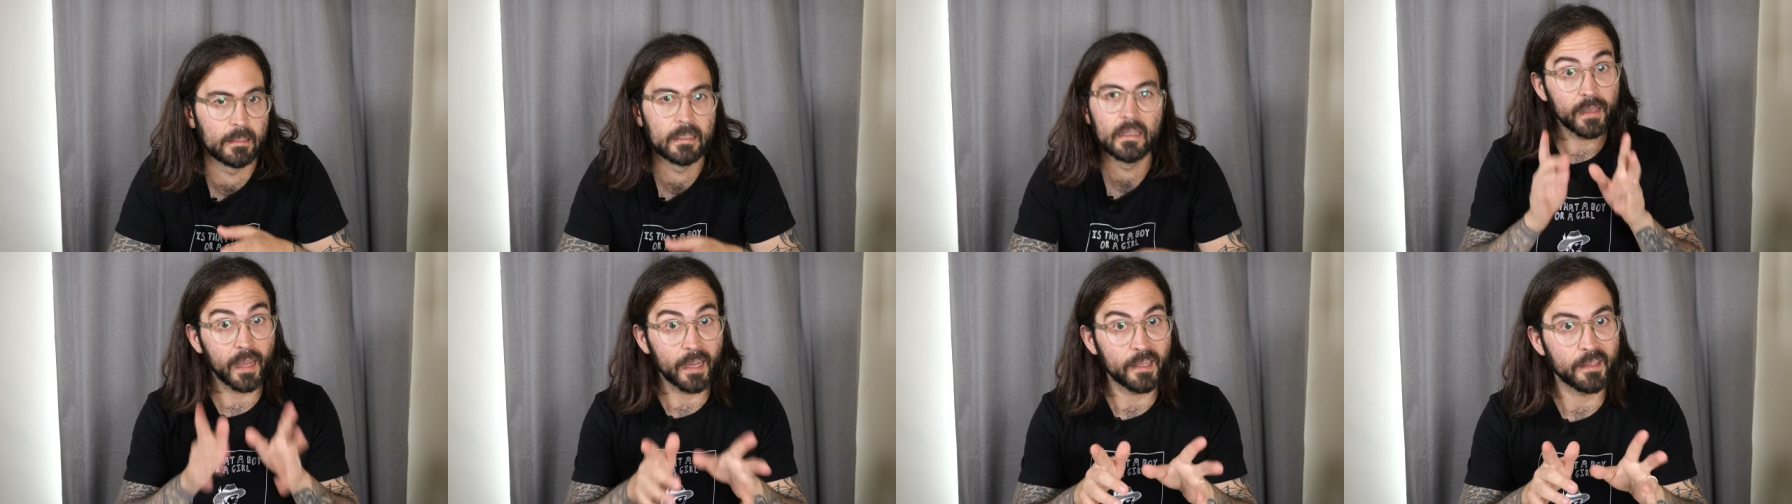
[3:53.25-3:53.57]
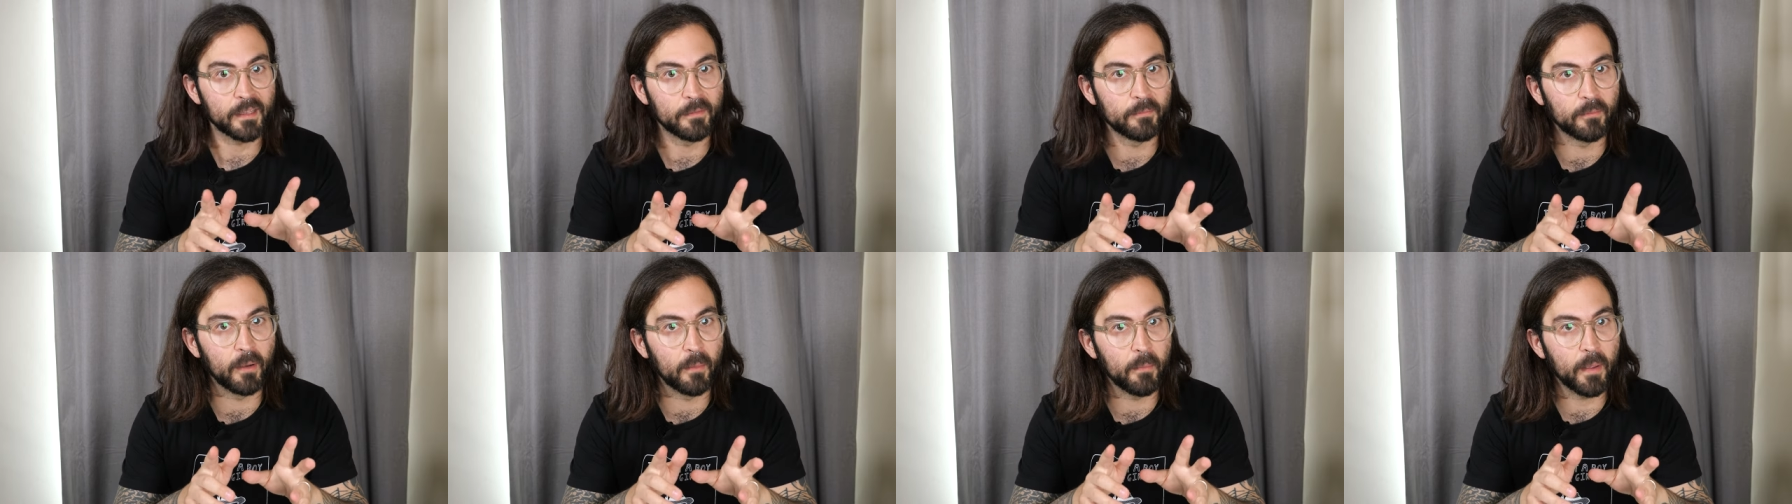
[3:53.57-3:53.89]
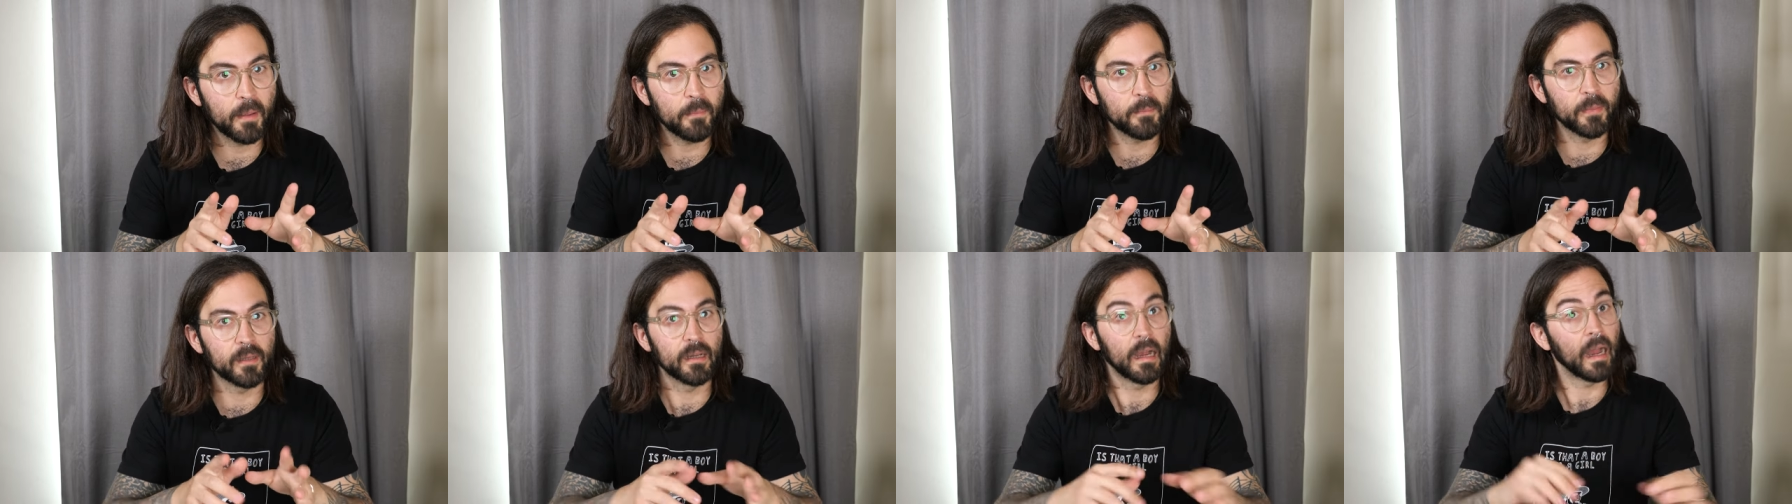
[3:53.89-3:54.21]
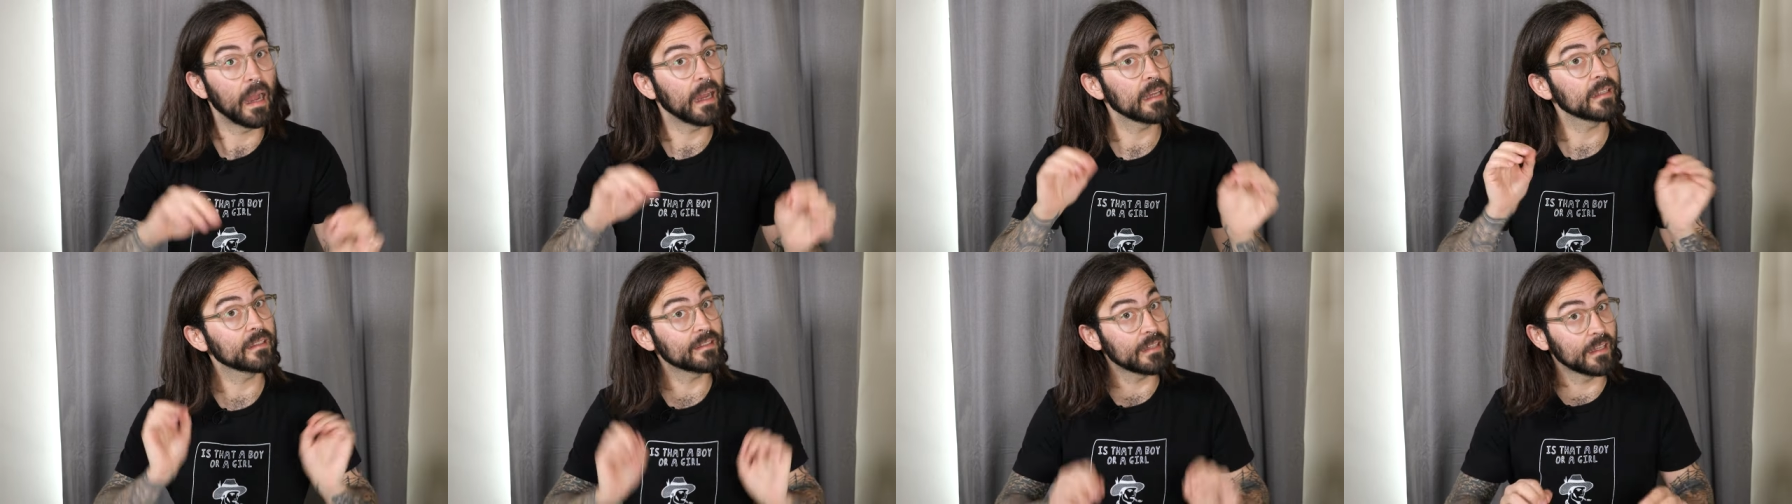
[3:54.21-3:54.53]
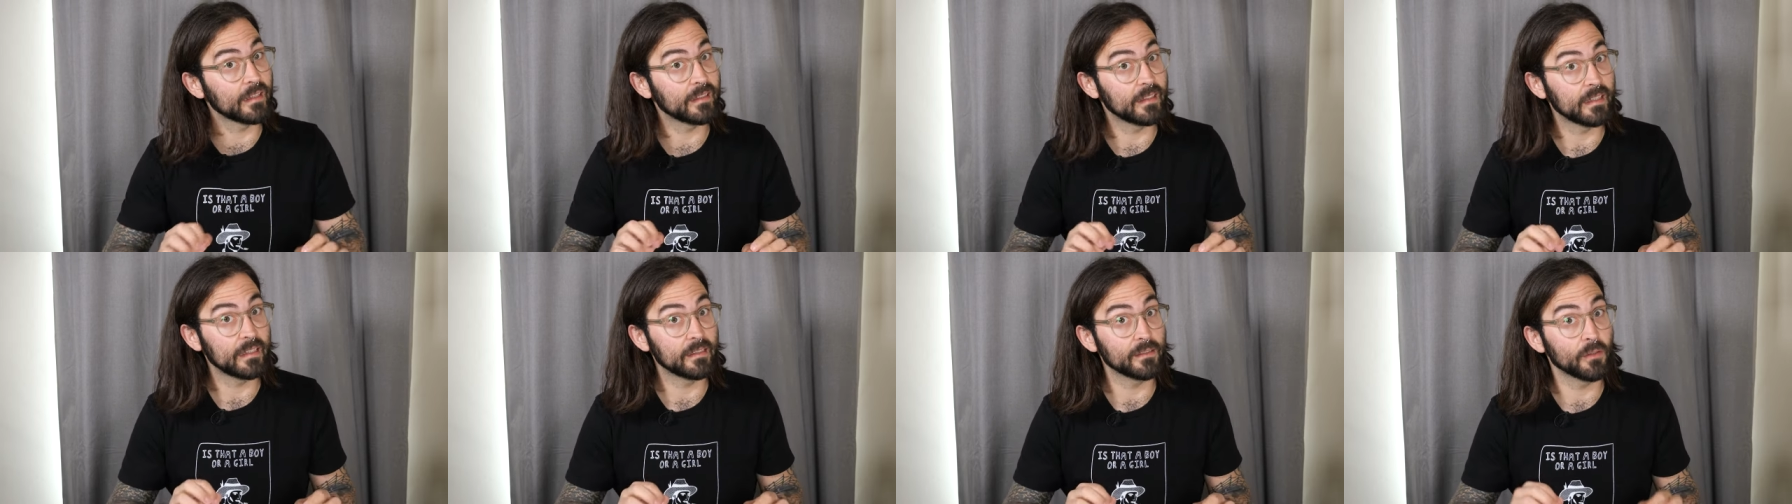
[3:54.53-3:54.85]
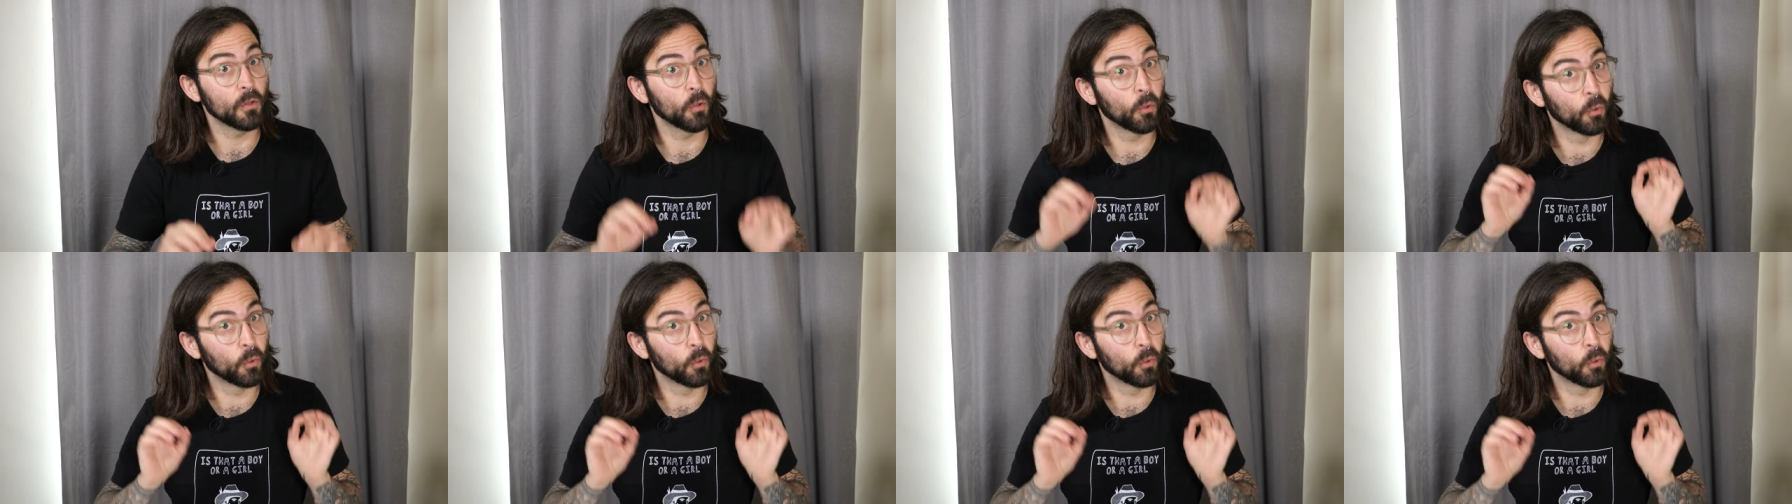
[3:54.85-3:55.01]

Now then remember, I said these